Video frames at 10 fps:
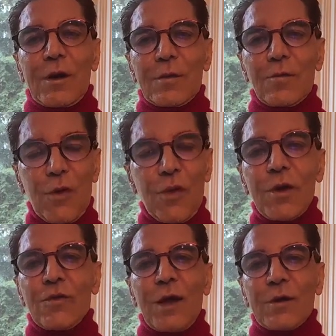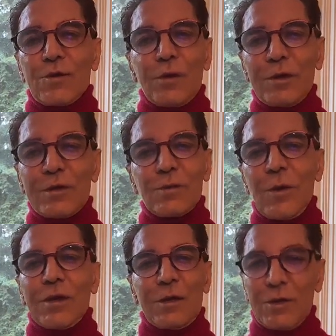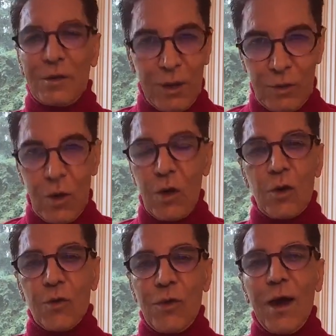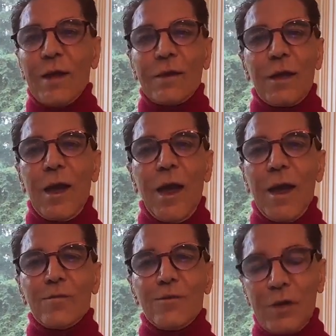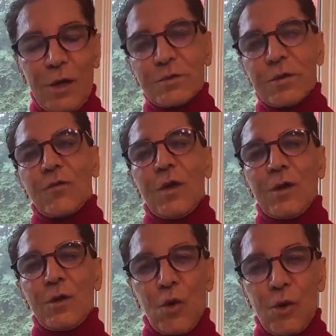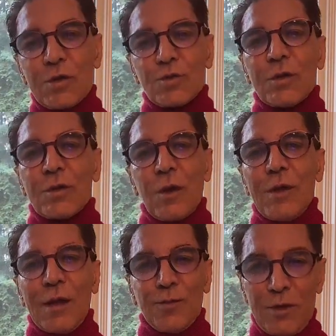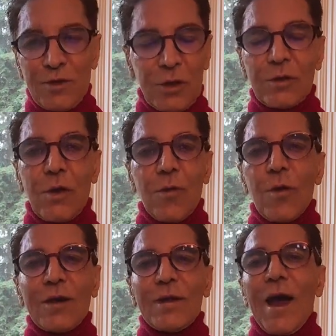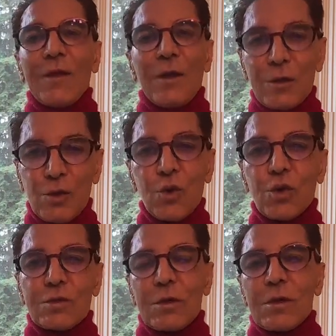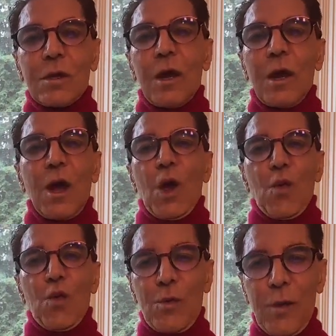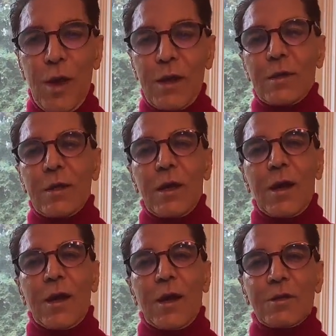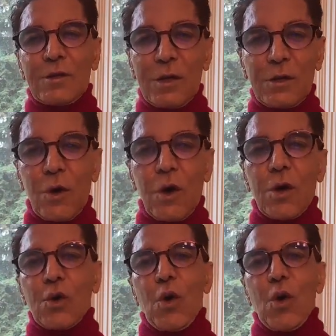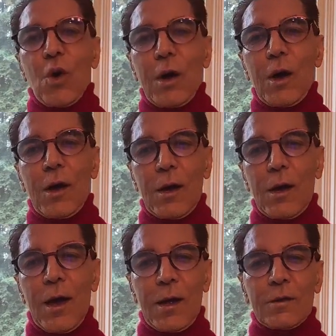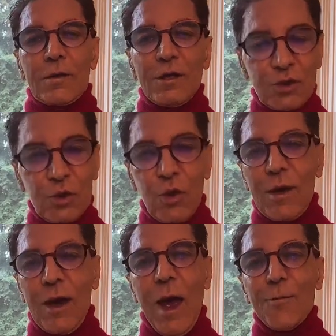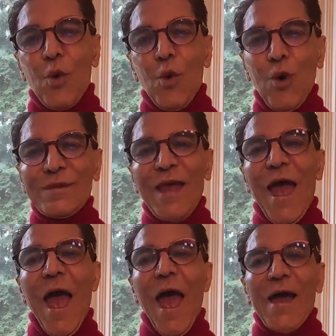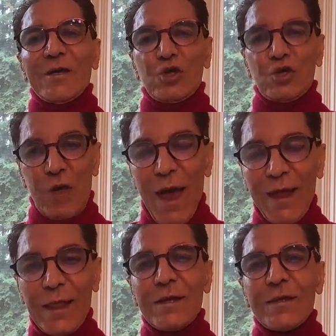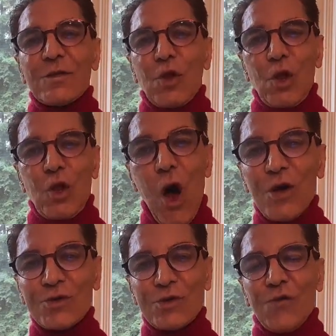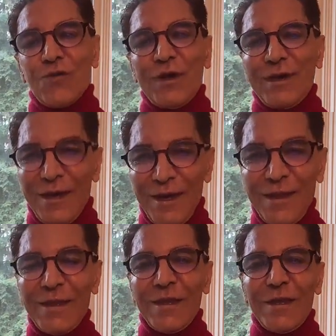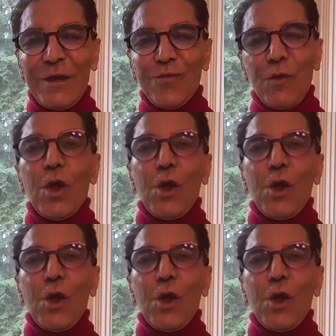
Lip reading: her mother that please make a TikTok on that. And because of the encouragement of that patient of mine and her daughter, we made a TikTok and Instagram on silent loss of the kidney